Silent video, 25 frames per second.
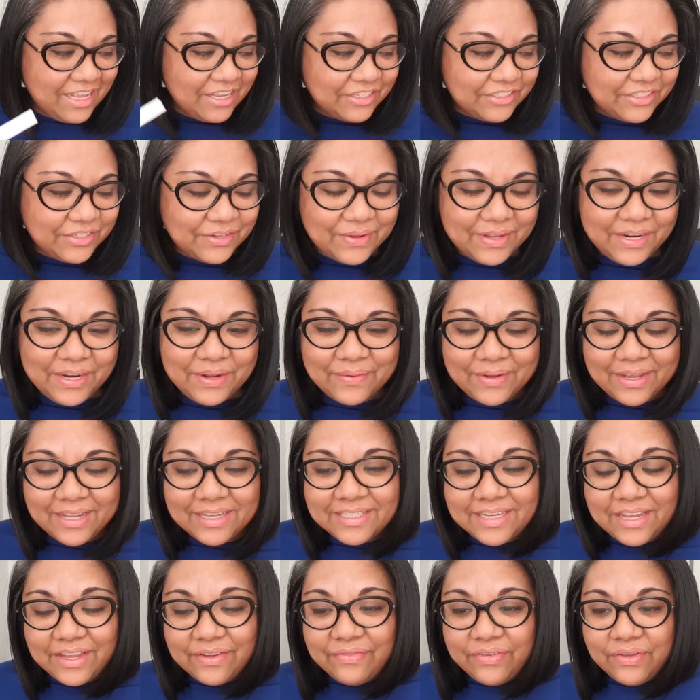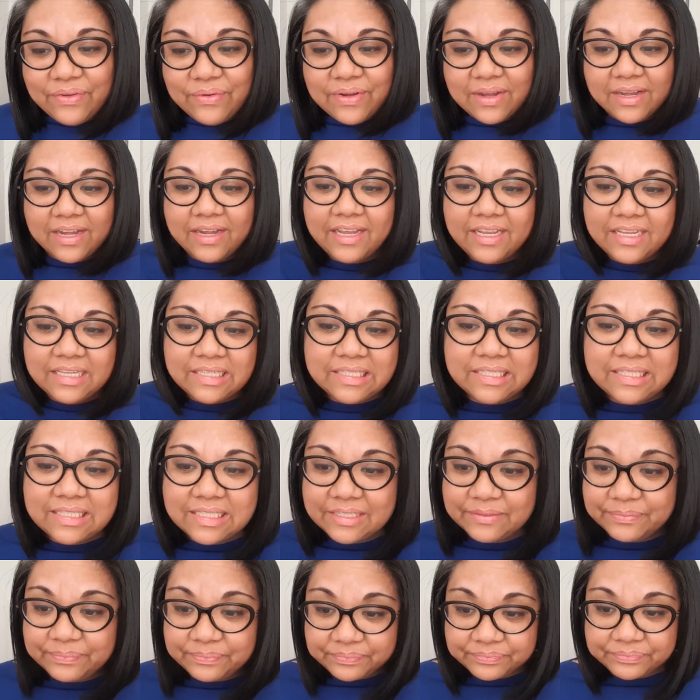So anyways, if you guys